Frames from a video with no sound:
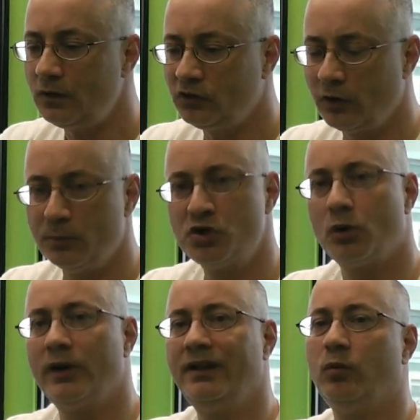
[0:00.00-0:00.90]
So the
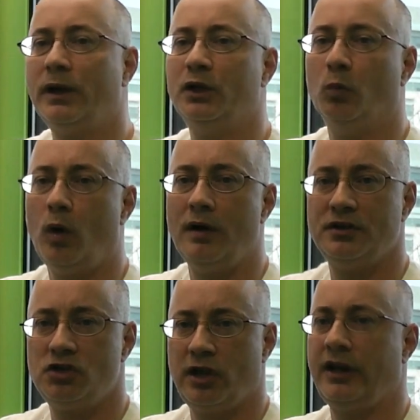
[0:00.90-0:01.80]
majority of what you'll want
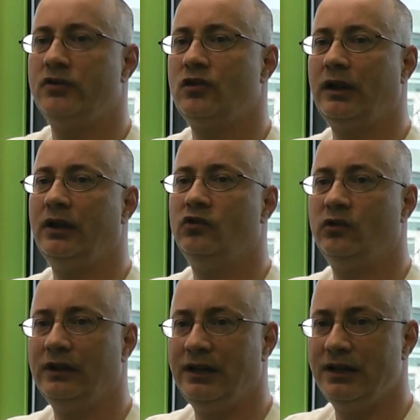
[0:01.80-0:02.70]
to change it
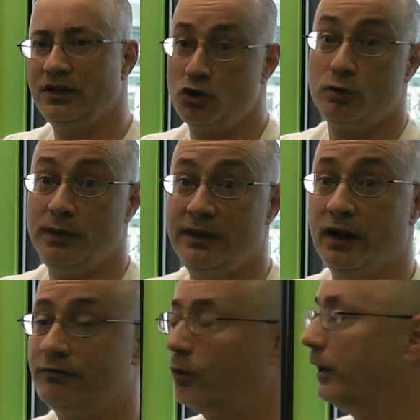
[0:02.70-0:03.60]
should be
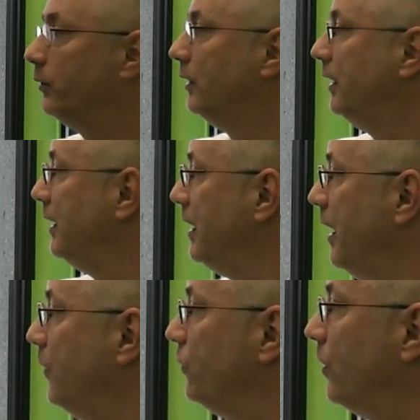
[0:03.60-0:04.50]
there for you.
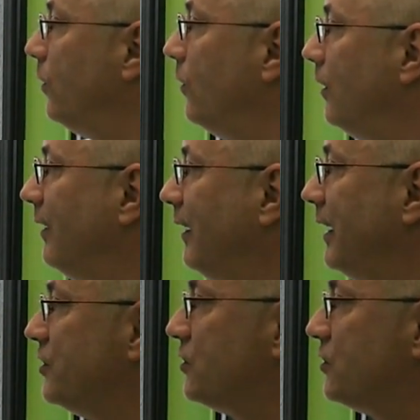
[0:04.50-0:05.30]
So I